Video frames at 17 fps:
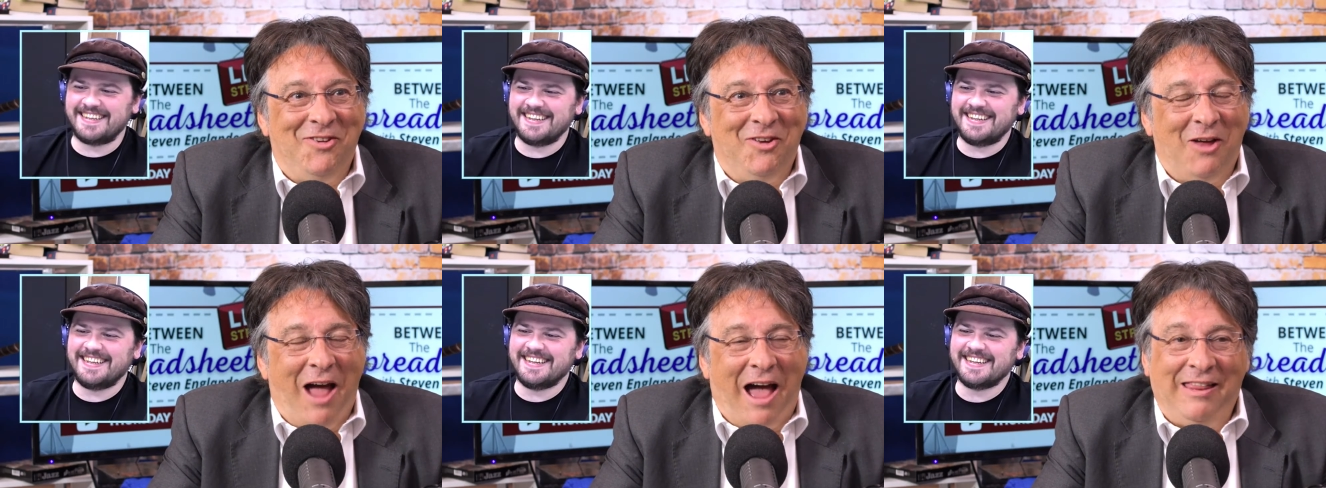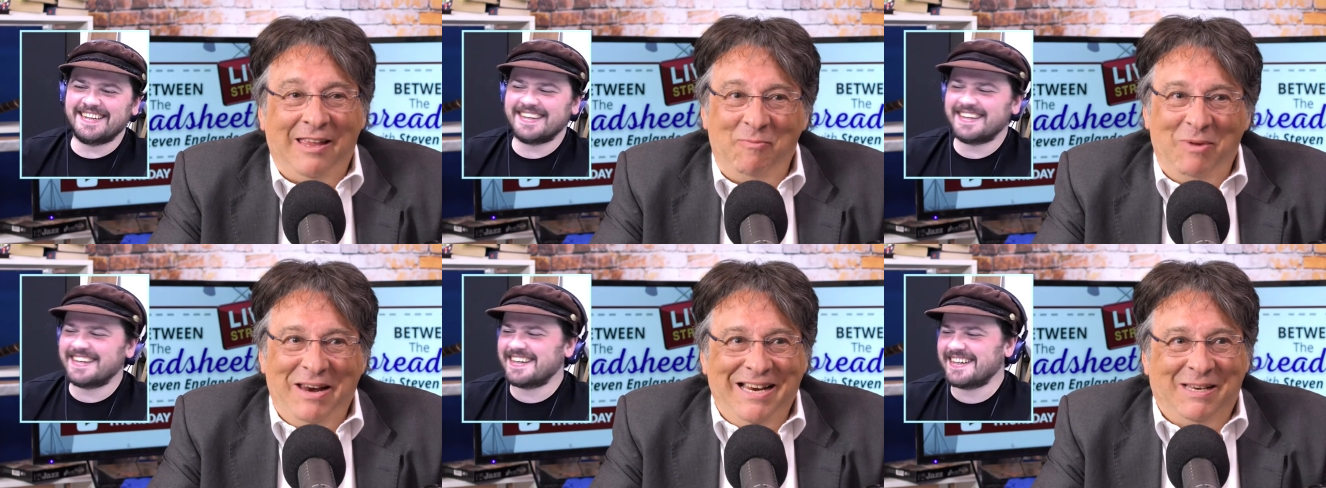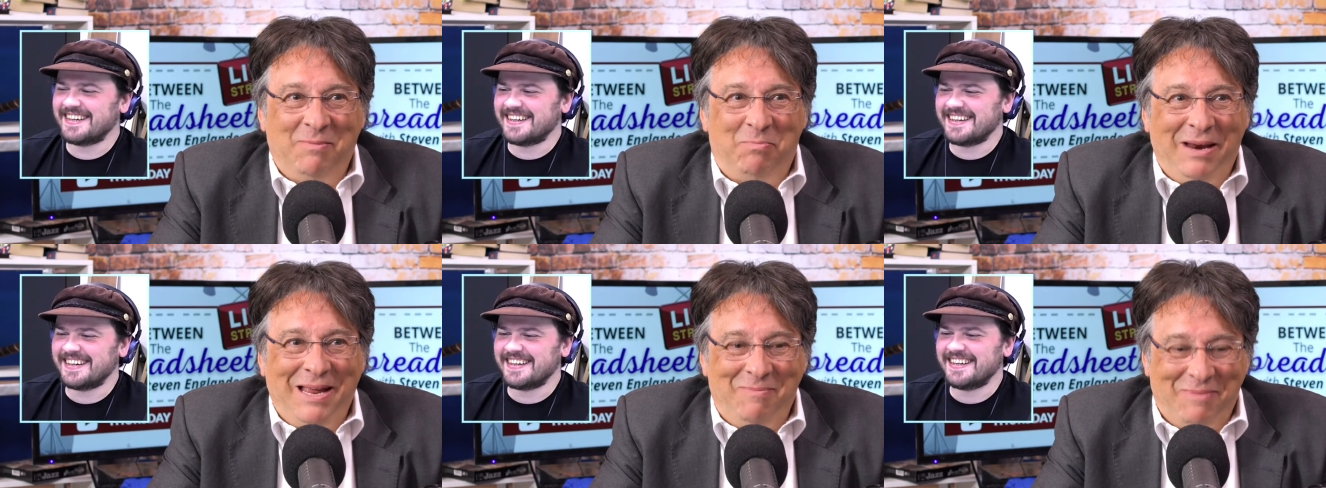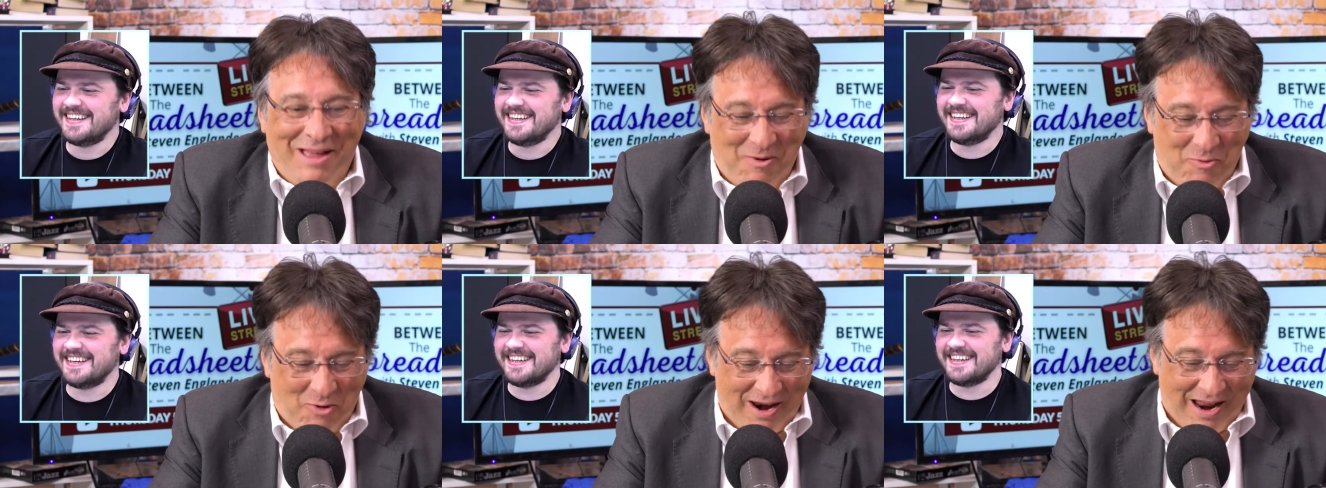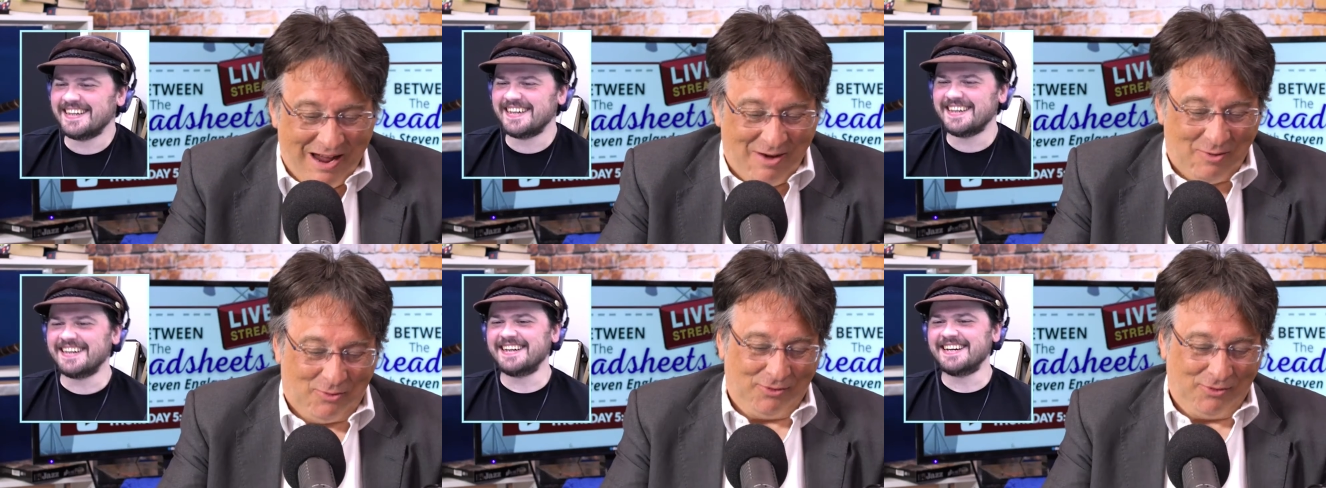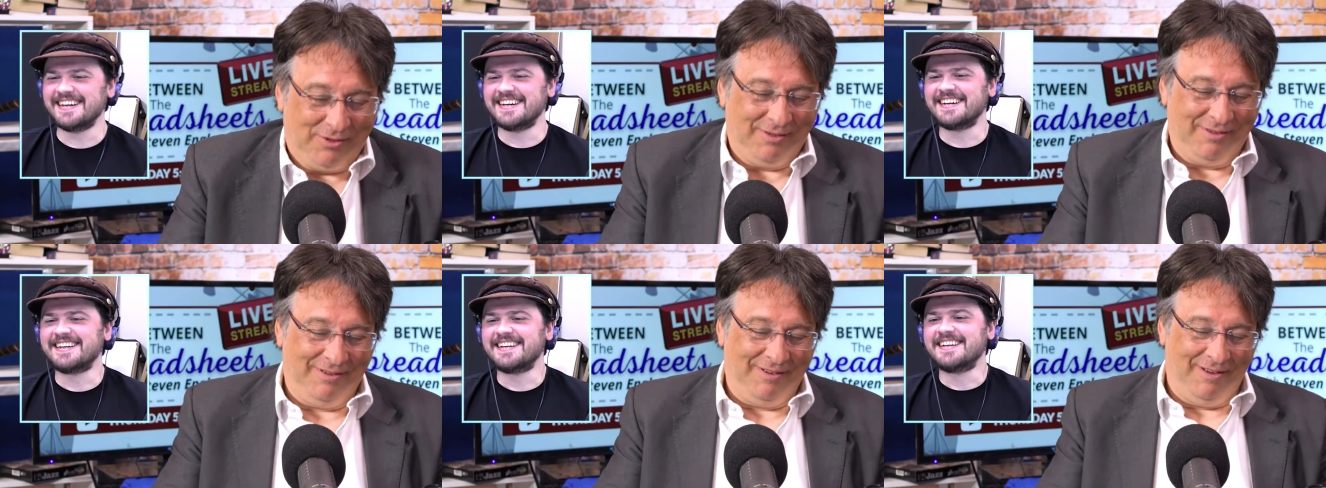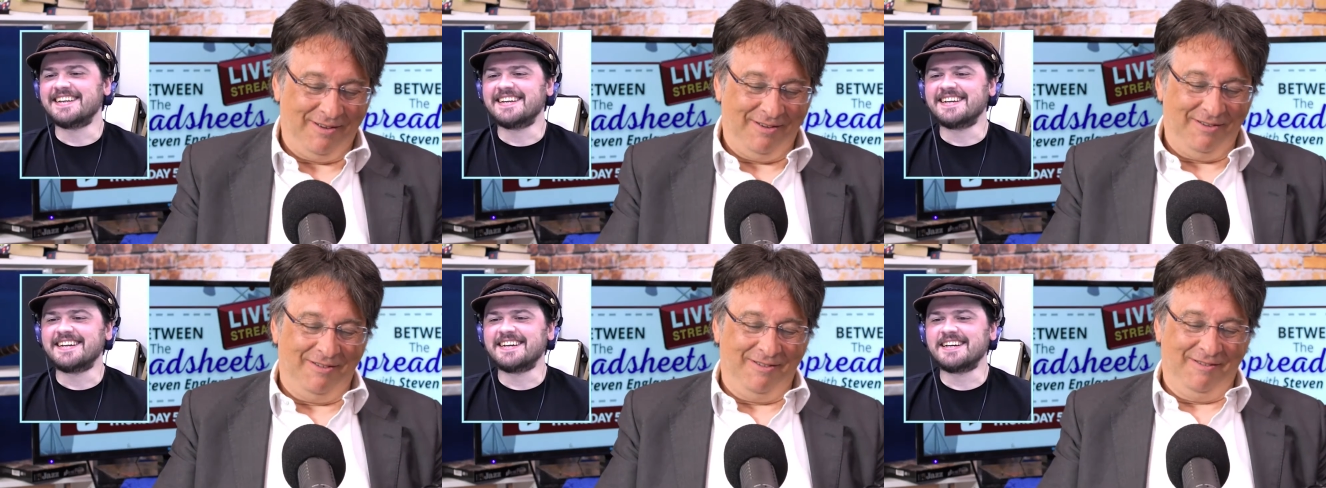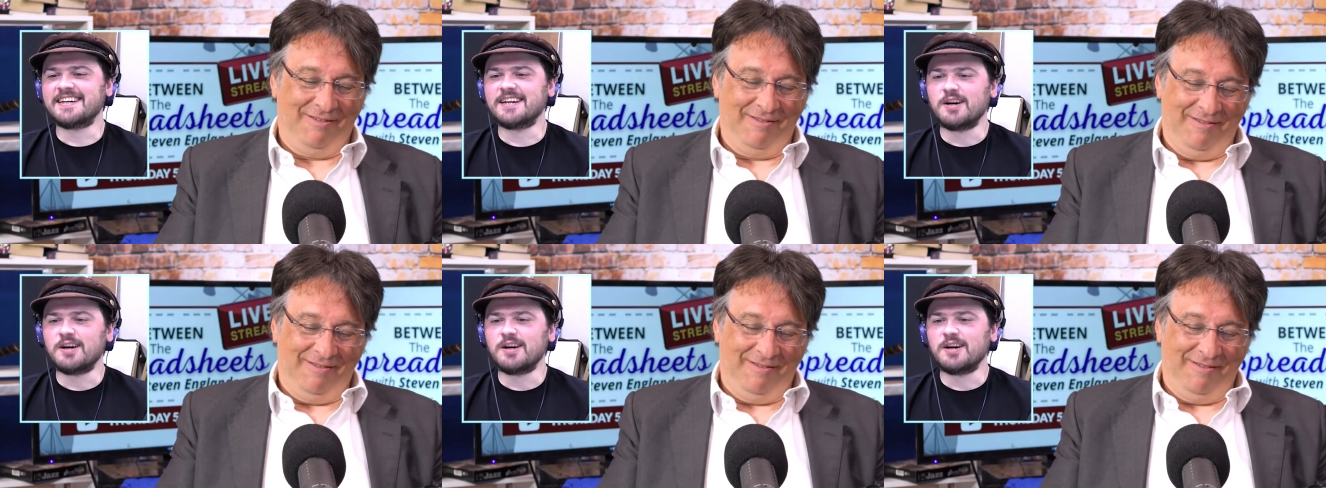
Speaker 1: I think we need to bleep that one out. Oh,